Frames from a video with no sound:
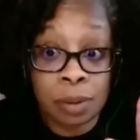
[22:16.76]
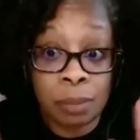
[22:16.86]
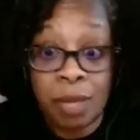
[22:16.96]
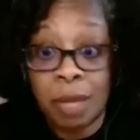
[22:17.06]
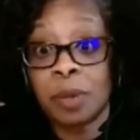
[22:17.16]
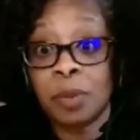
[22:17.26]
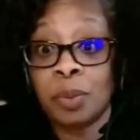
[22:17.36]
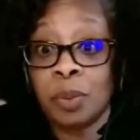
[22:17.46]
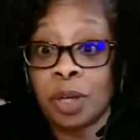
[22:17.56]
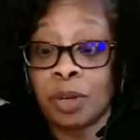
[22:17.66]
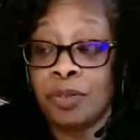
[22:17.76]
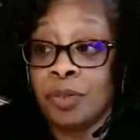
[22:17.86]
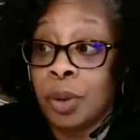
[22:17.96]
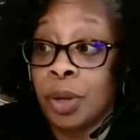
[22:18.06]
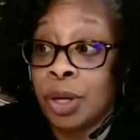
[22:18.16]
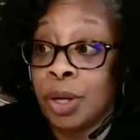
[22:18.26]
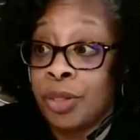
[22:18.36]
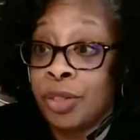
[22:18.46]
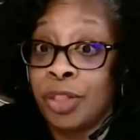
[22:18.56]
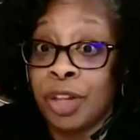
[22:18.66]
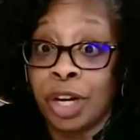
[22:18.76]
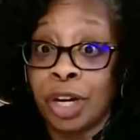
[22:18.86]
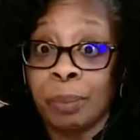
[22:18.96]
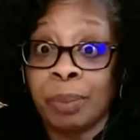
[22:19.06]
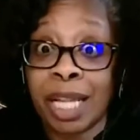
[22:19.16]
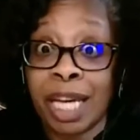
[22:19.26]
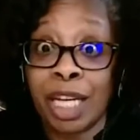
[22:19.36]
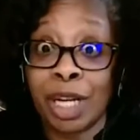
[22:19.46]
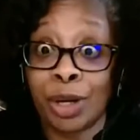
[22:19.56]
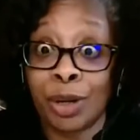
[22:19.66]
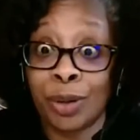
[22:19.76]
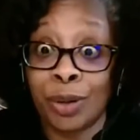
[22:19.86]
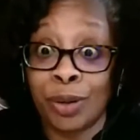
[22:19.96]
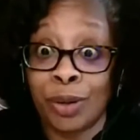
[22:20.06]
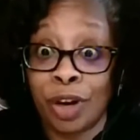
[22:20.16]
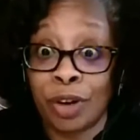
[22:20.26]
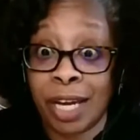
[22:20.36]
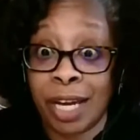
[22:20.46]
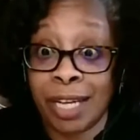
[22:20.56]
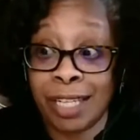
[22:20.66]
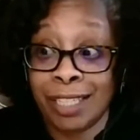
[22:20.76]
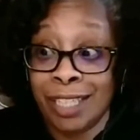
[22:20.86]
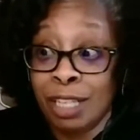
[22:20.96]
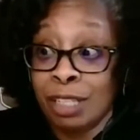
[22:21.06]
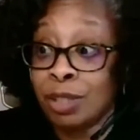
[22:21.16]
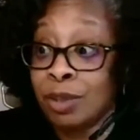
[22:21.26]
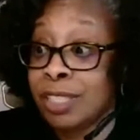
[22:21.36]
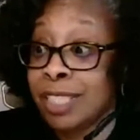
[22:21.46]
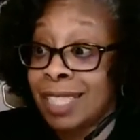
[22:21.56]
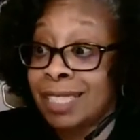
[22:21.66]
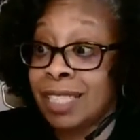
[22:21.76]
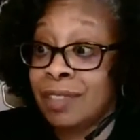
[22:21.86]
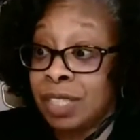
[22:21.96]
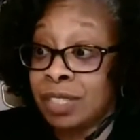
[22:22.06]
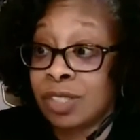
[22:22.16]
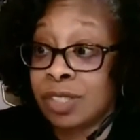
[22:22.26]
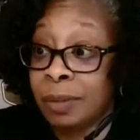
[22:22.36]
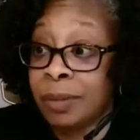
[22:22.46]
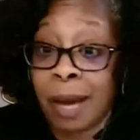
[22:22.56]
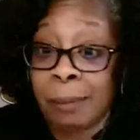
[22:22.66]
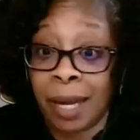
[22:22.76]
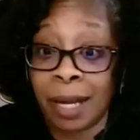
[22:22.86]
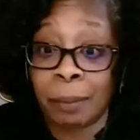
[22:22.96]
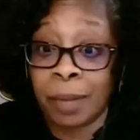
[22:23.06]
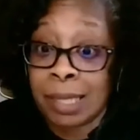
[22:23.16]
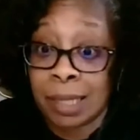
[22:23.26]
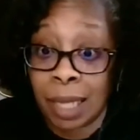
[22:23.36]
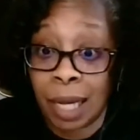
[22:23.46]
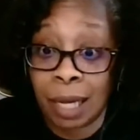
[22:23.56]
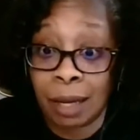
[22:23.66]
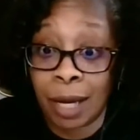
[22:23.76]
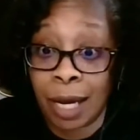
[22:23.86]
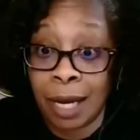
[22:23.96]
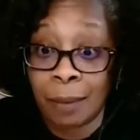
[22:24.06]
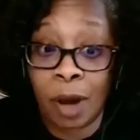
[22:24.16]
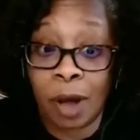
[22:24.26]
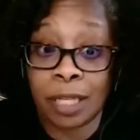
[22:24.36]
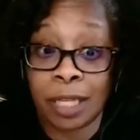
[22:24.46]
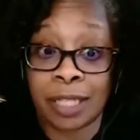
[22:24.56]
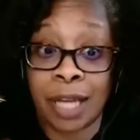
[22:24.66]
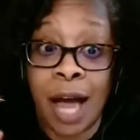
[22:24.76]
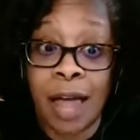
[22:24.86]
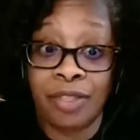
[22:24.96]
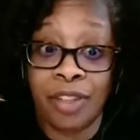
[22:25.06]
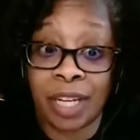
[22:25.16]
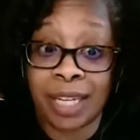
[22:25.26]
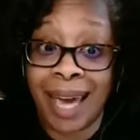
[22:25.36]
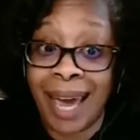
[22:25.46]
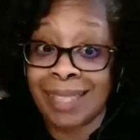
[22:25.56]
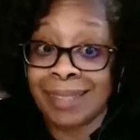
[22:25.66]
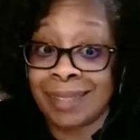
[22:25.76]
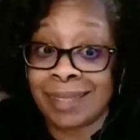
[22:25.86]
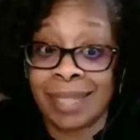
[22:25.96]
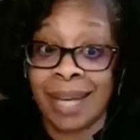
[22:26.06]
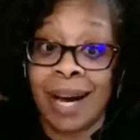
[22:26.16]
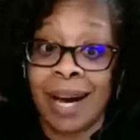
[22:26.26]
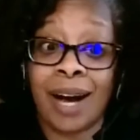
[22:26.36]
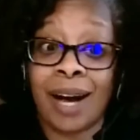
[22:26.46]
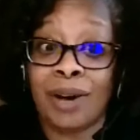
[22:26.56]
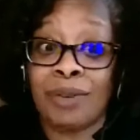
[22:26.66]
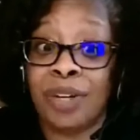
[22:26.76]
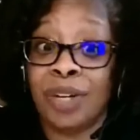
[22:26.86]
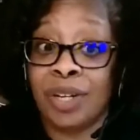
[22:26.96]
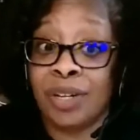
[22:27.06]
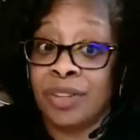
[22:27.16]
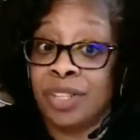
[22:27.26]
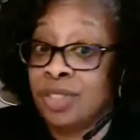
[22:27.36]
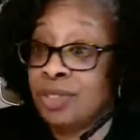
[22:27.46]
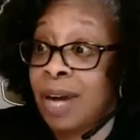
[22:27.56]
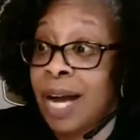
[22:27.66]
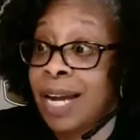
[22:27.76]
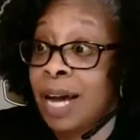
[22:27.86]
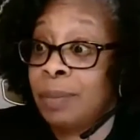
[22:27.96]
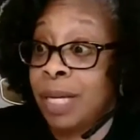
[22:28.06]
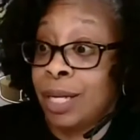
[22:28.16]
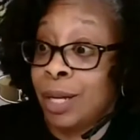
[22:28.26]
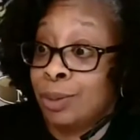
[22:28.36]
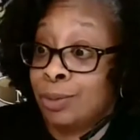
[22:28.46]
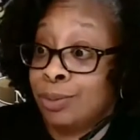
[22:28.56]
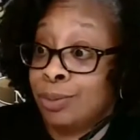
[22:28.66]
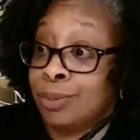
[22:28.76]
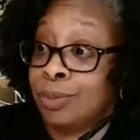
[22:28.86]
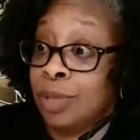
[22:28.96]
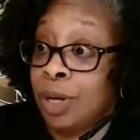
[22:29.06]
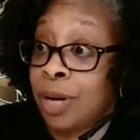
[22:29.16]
Maybe it would work for the Play-Doh. Okay, so this activity is just something I made up yesterday. Okay, I'm calling it the case of the dried out Play-Doh.